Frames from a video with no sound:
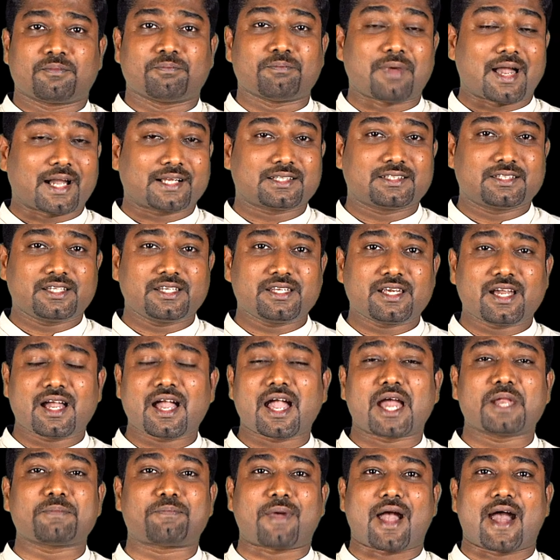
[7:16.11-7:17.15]
Bacteria
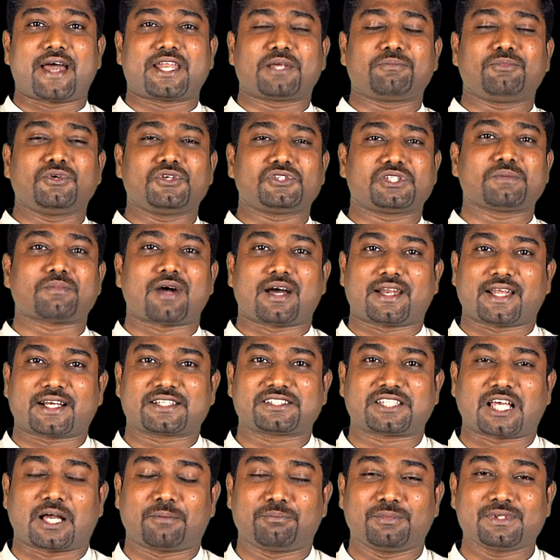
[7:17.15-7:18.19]
and Paramecium are
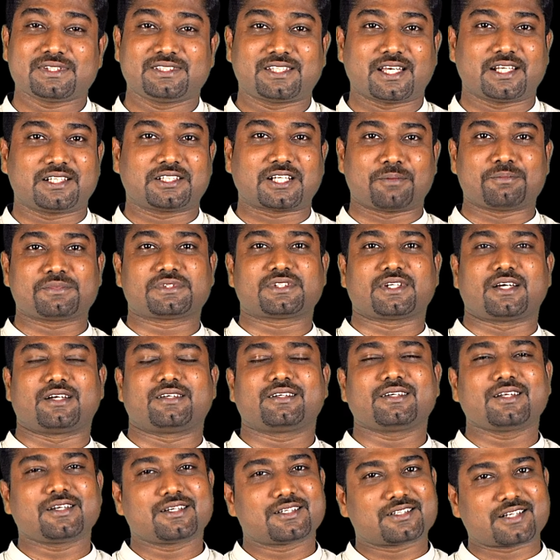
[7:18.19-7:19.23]
examples that comes
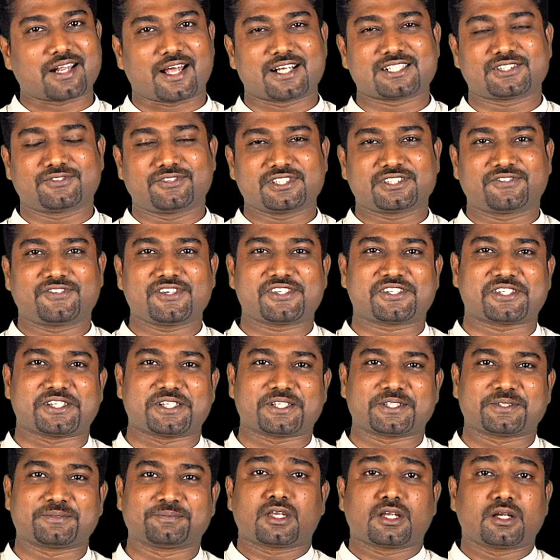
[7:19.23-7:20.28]
under transverse fission.